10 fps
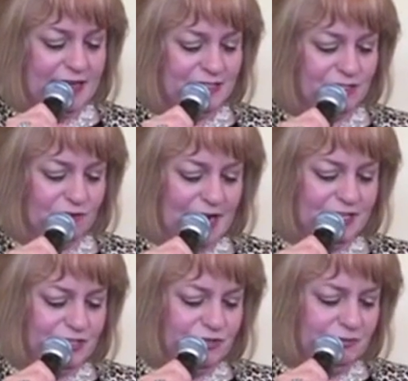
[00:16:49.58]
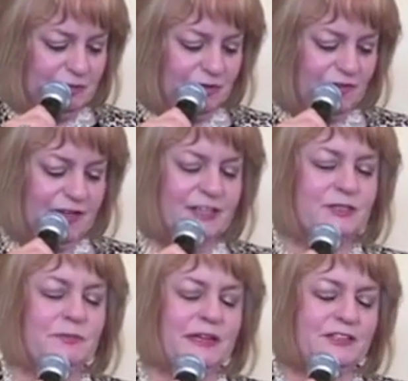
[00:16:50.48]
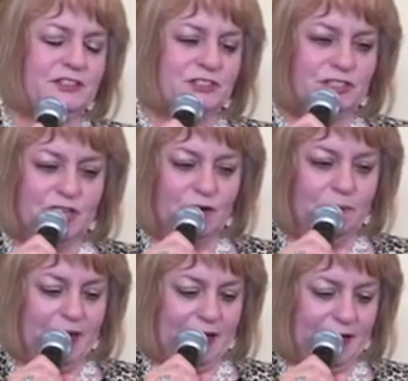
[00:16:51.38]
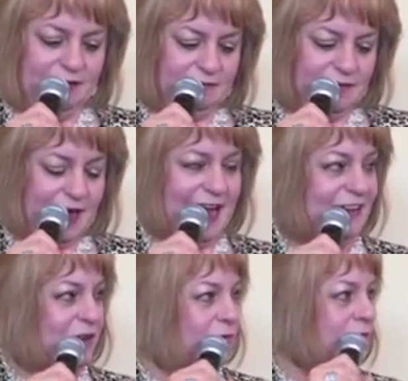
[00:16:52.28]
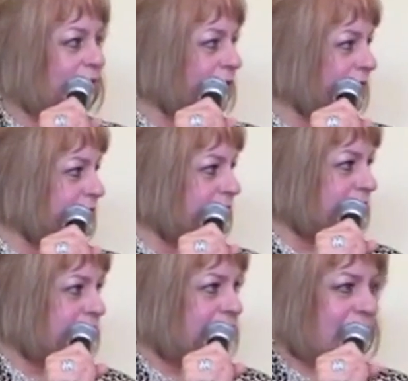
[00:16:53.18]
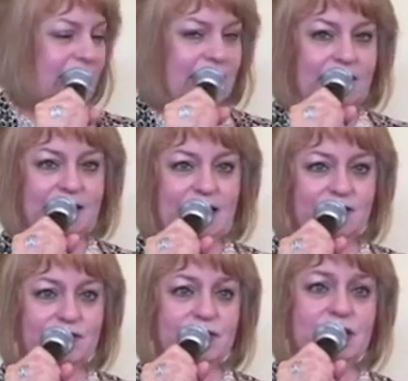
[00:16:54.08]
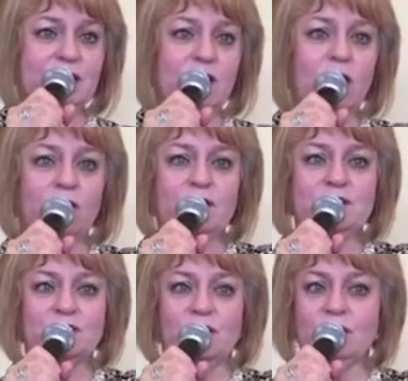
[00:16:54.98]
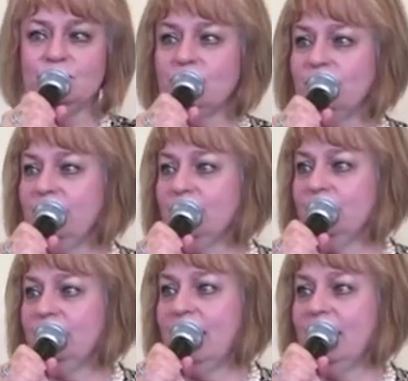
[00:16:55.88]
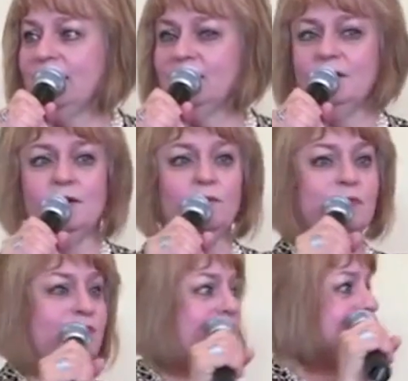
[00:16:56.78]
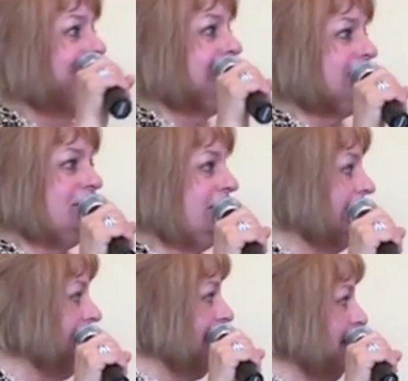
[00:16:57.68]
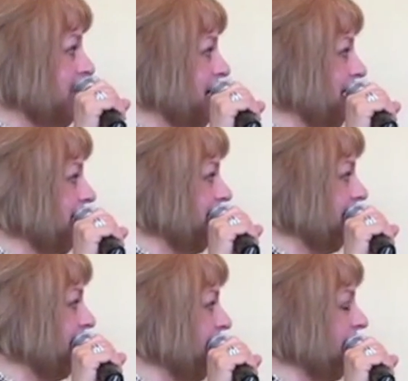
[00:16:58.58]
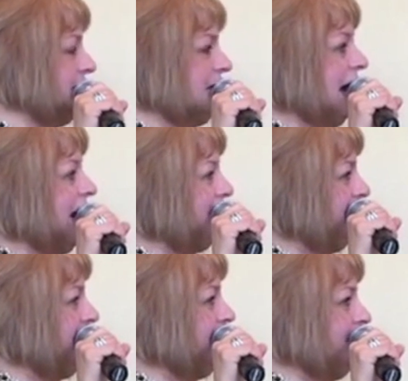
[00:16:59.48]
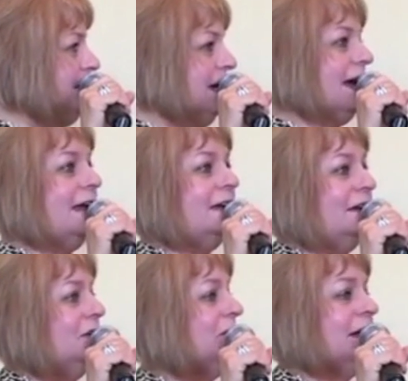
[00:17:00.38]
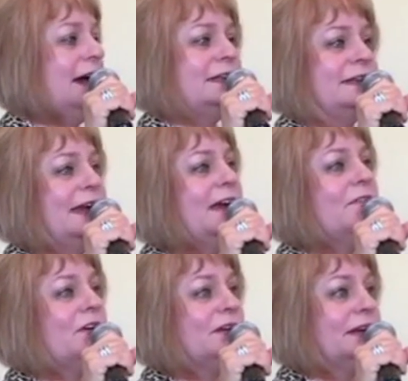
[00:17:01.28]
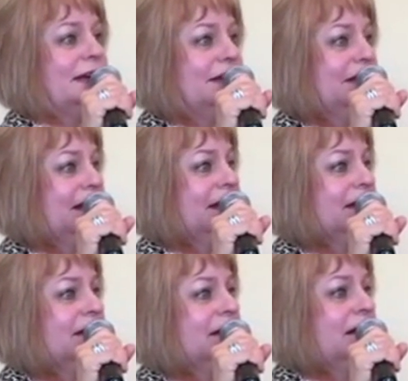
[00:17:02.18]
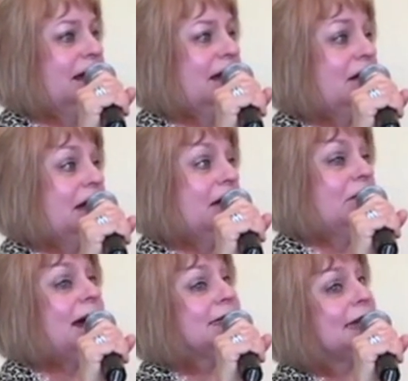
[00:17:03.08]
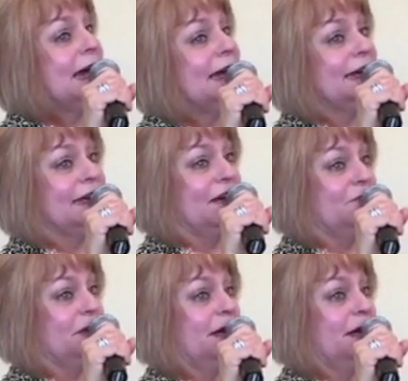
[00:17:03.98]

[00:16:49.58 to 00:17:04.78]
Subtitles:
And so I just remember things being just so bad, I had no clothes. Now, seeing all these clothes over here today was just amazing, because I remember the day when I didn't have hardly anything. And my dad had left